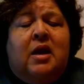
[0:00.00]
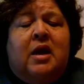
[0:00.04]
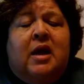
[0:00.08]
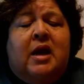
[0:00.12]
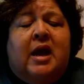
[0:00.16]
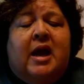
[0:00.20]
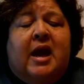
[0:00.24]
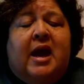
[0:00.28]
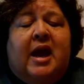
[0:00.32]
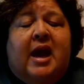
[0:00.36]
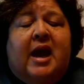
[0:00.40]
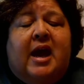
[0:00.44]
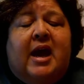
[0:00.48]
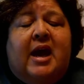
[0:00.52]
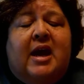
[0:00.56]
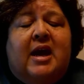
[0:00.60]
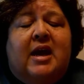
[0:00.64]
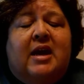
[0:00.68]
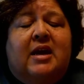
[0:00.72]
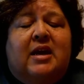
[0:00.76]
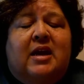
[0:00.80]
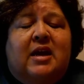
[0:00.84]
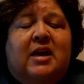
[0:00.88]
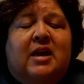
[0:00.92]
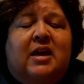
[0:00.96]
And
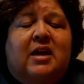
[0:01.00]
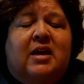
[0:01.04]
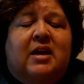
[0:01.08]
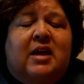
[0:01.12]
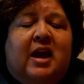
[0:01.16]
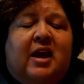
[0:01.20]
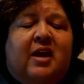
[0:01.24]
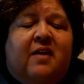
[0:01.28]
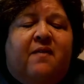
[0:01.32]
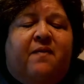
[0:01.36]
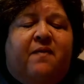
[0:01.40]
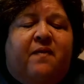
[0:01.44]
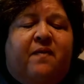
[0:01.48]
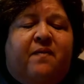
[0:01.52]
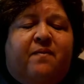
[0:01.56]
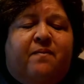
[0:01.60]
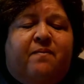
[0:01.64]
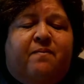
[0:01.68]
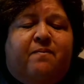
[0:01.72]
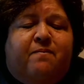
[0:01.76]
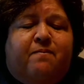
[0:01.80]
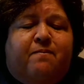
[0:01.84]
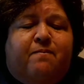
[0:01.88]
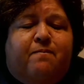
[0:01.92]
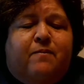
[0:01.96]
in a
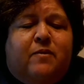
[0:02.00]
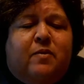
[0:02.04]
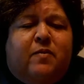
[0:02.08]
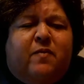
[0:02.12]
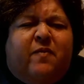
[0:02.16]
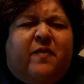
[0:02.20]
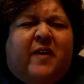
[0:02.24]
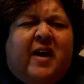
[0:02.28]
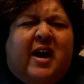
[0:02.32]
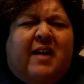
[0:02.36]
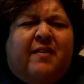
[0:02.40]
5 or